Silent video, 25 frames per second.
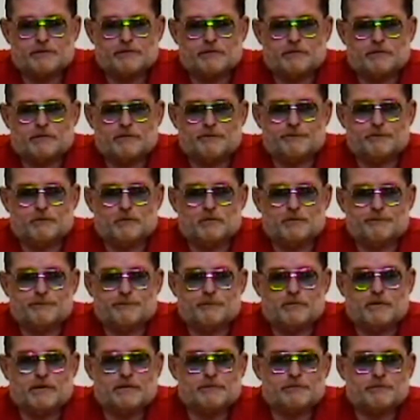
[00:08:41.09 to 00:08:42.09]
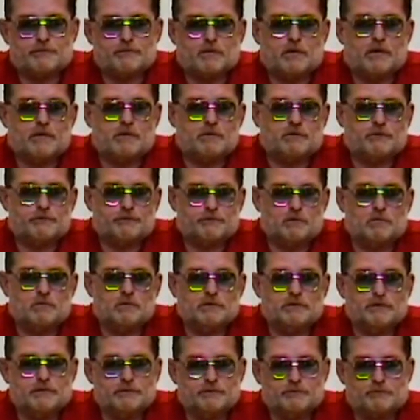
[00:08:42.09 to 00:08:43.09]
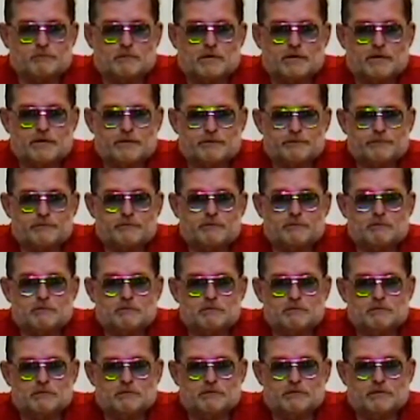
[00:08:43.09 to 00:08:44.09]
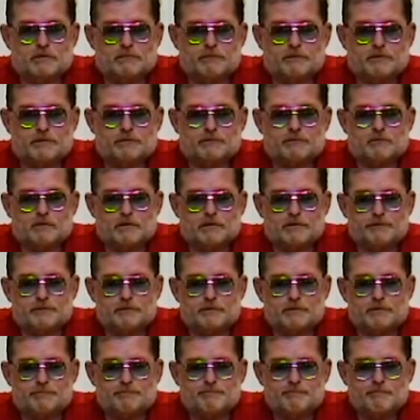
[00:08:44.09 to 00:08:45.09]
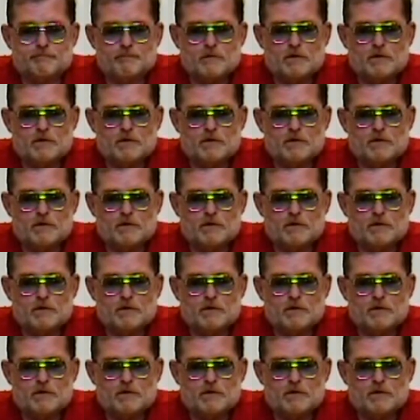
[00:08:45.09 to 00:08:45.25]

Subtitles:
1934, Frank Stryker sold his rights to WXYZ